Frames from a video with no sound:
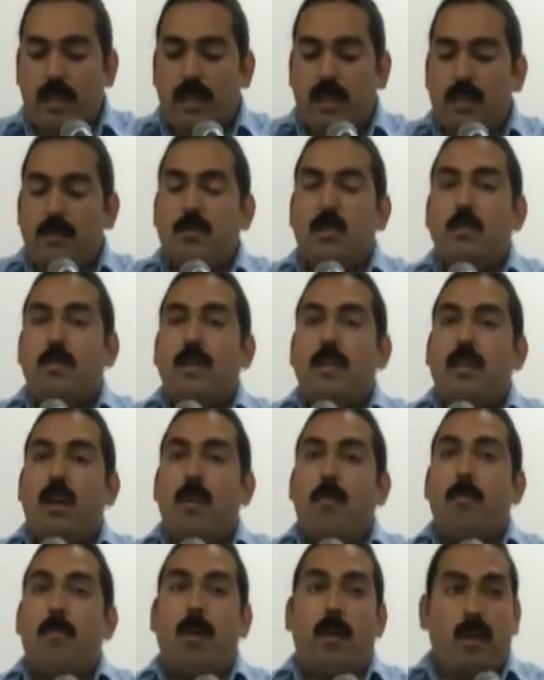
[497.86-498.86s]
claims to be
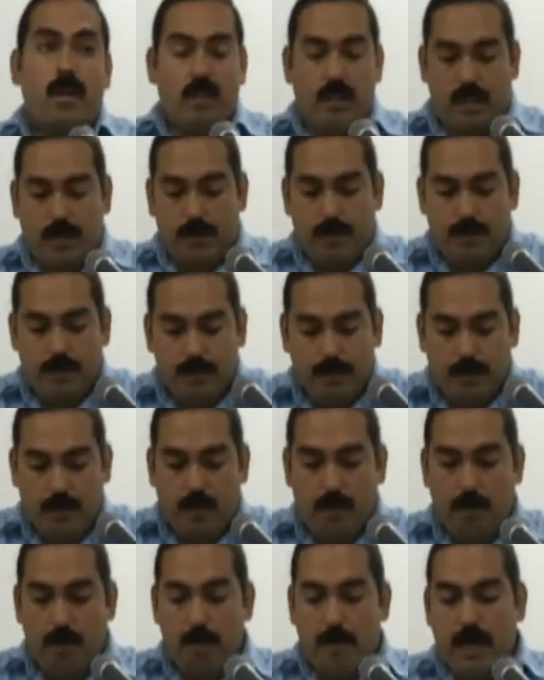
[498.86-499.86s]
nonpartisan,
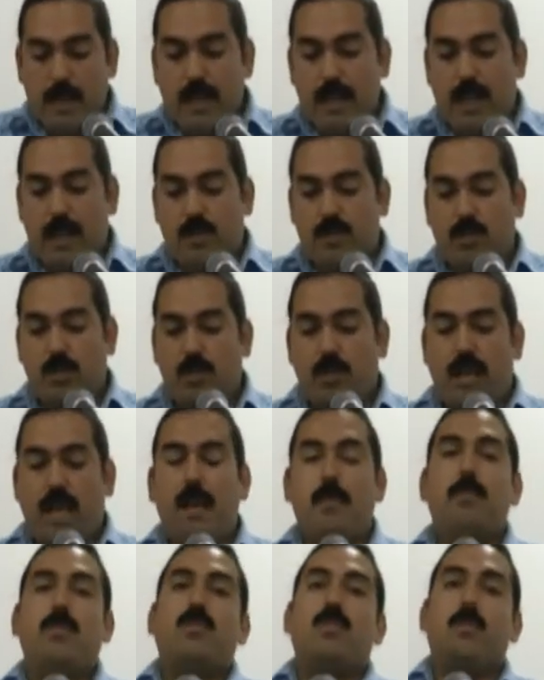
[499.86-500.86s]
many have shown
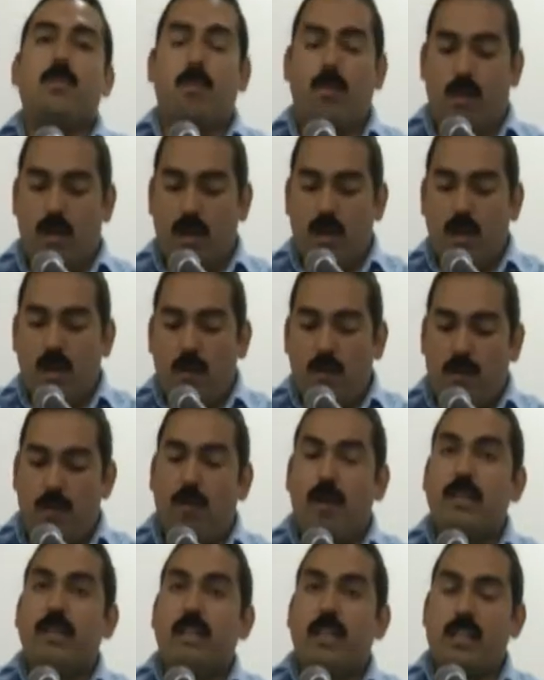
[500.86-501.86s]
ample support
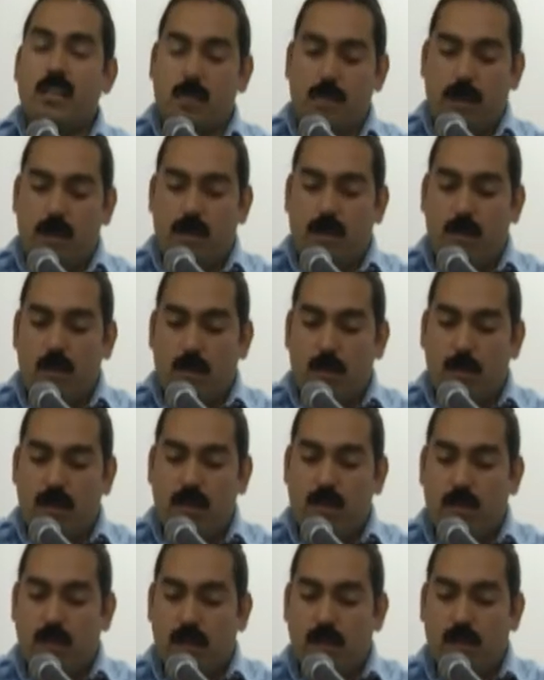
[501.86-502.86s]
for Andrés Manuel
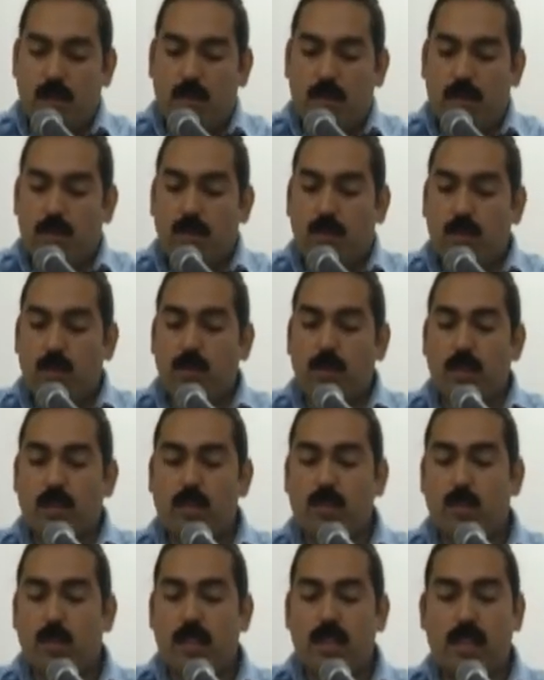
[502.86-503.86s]
López Obrador, who is
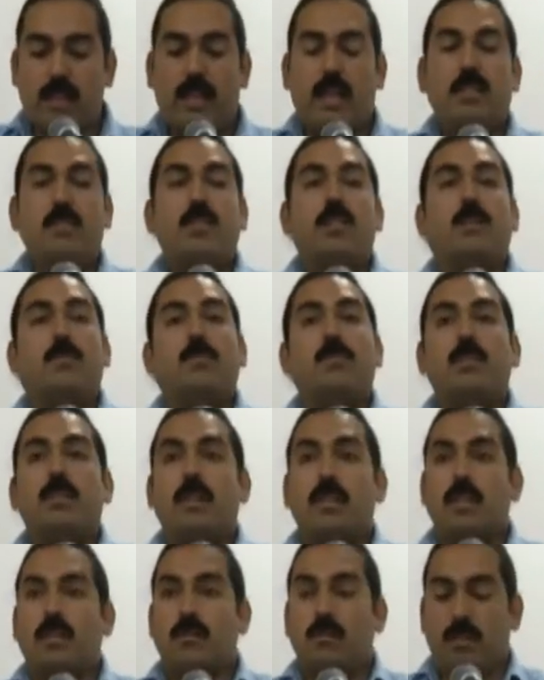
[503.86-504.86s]
quickly catching up to
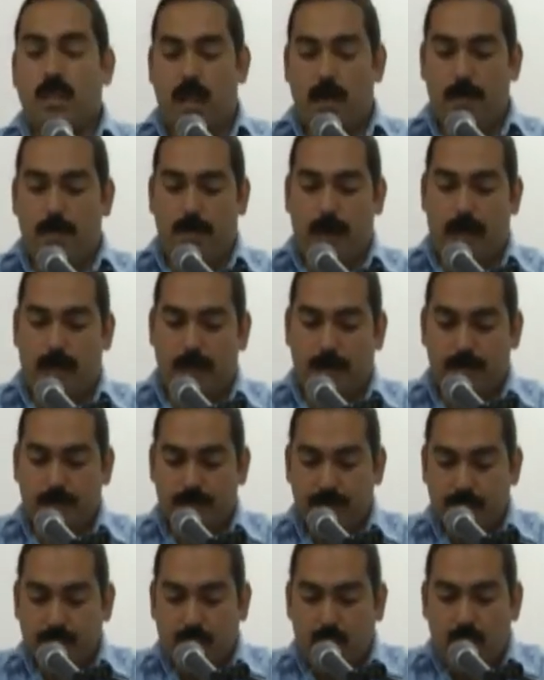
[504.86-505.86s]
the Nieto's campaign.
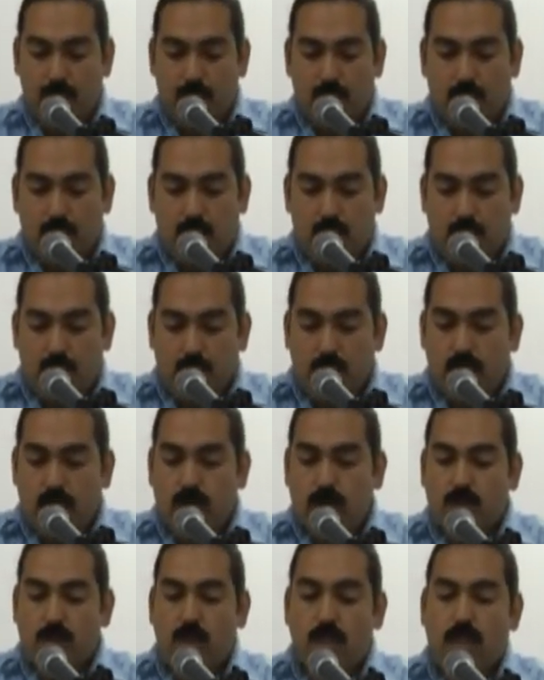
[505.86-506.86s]
The
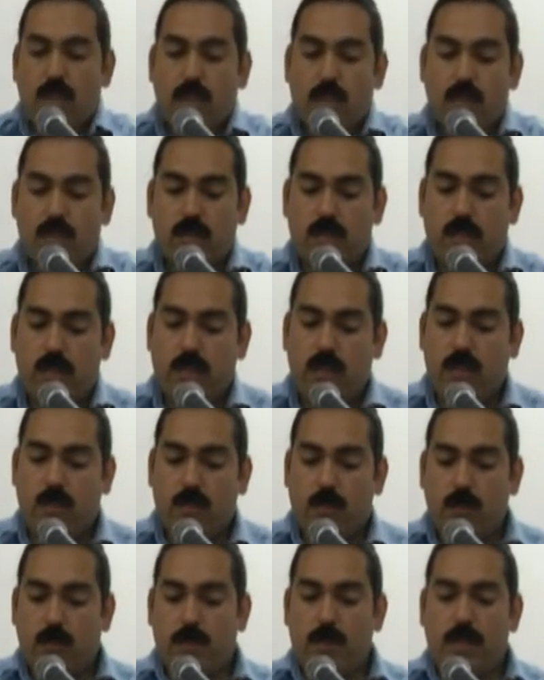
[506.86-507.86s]
Yo Soy 132
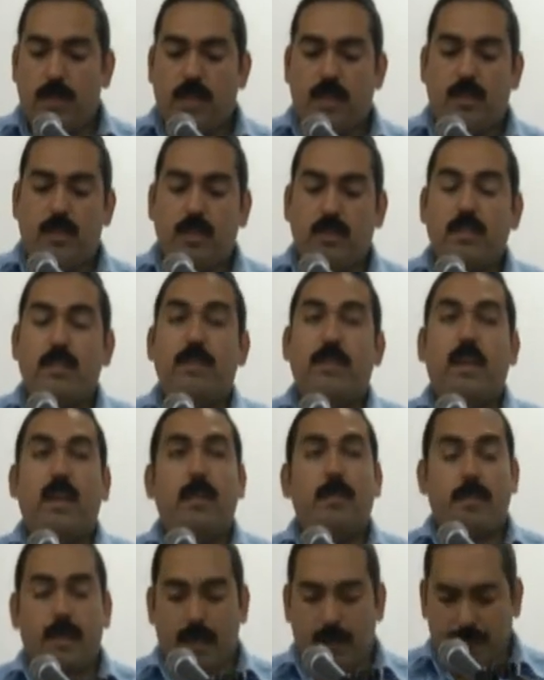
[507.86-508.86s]
movement is still
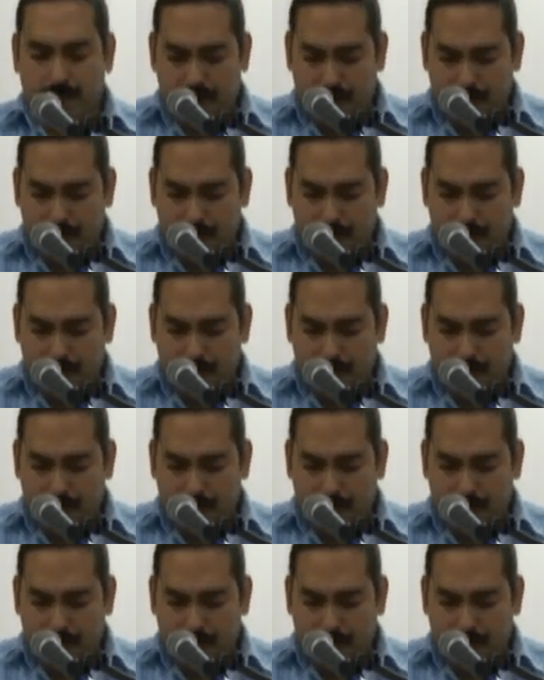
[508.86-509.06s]
developing,